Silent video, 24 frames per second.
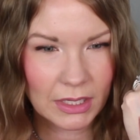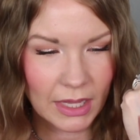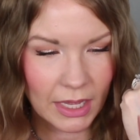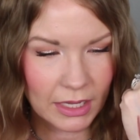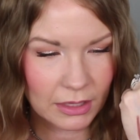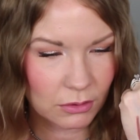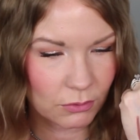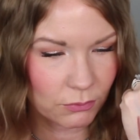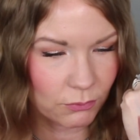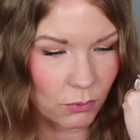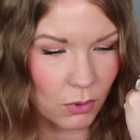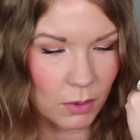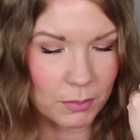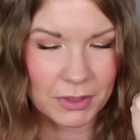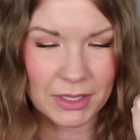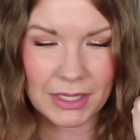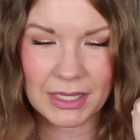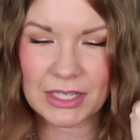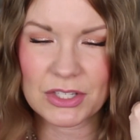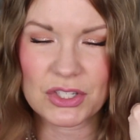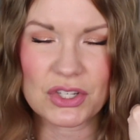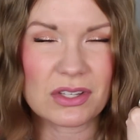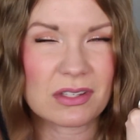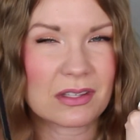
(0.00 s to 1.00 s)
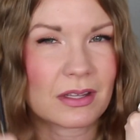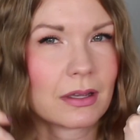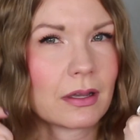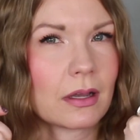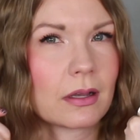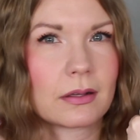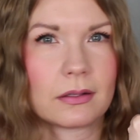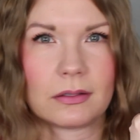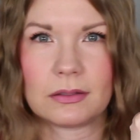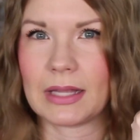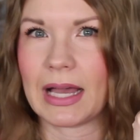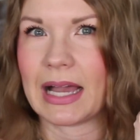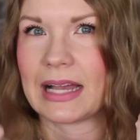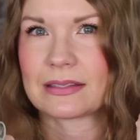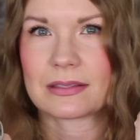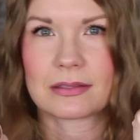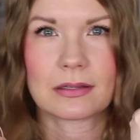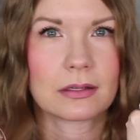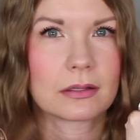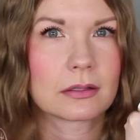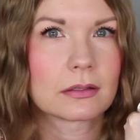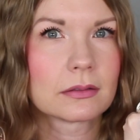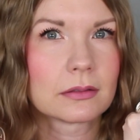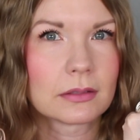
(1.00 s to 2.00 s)
like the formula. It's just like a
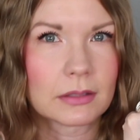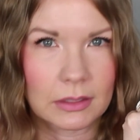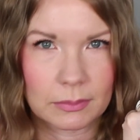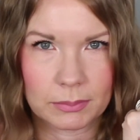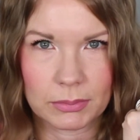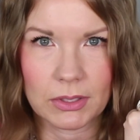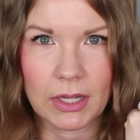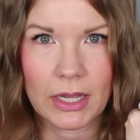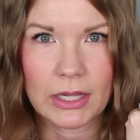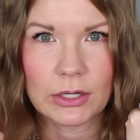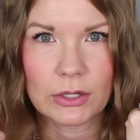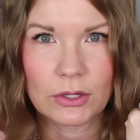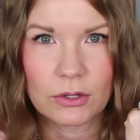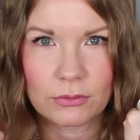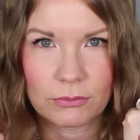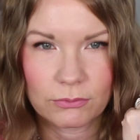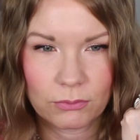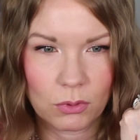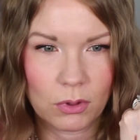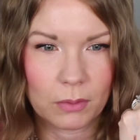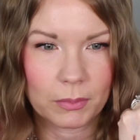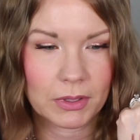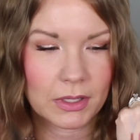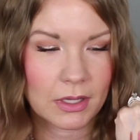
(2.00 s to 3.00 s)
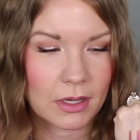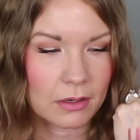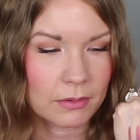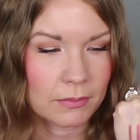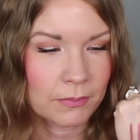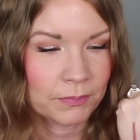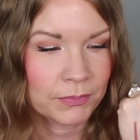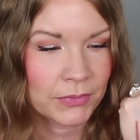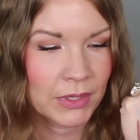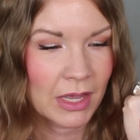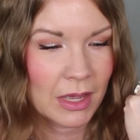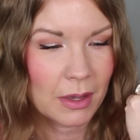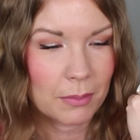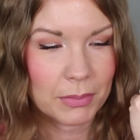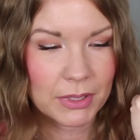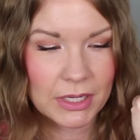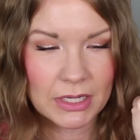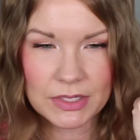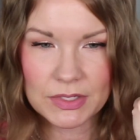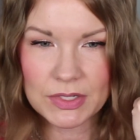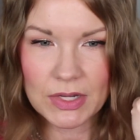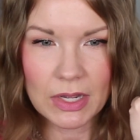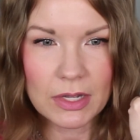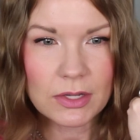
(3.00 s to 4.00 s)
classic lip liner formula. But
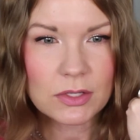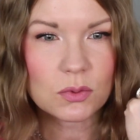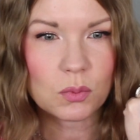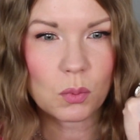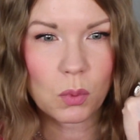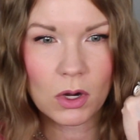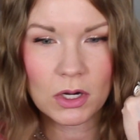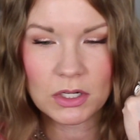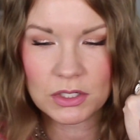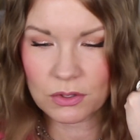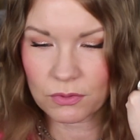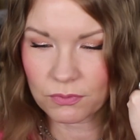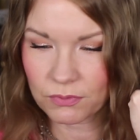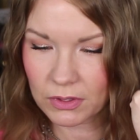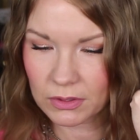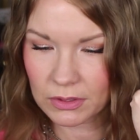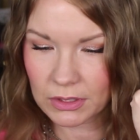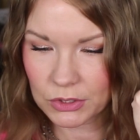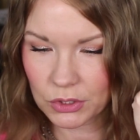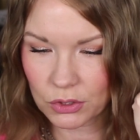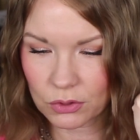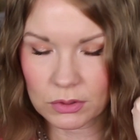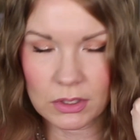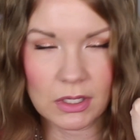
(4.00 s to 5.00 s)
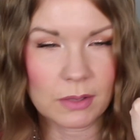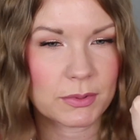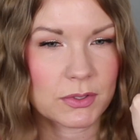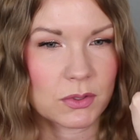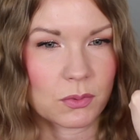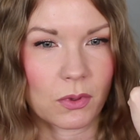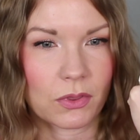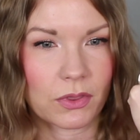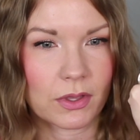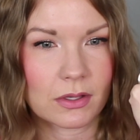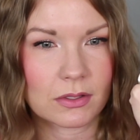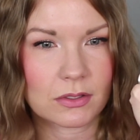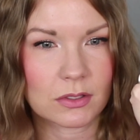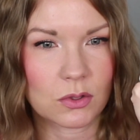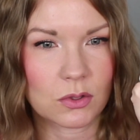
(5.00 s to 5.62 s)
it does work to fill in your lips with it.